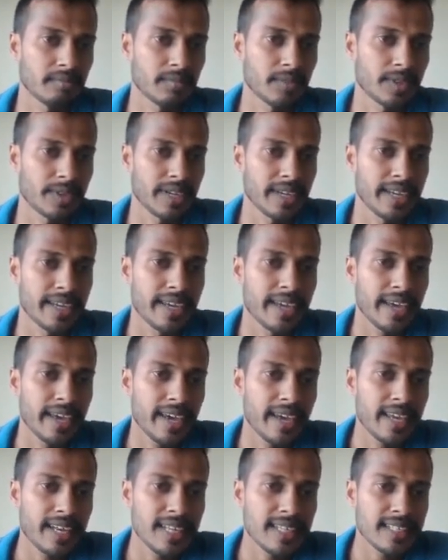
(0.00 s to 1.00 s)
Okay,
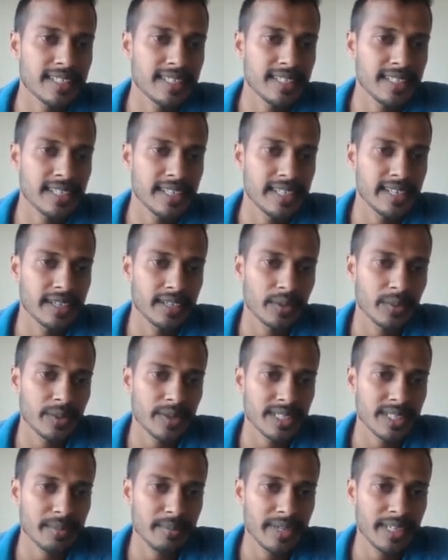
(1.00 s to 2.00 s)
elixir,
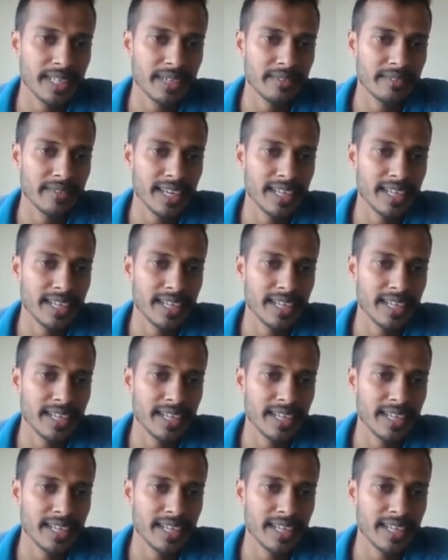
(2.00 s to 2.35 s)
what is the meaning of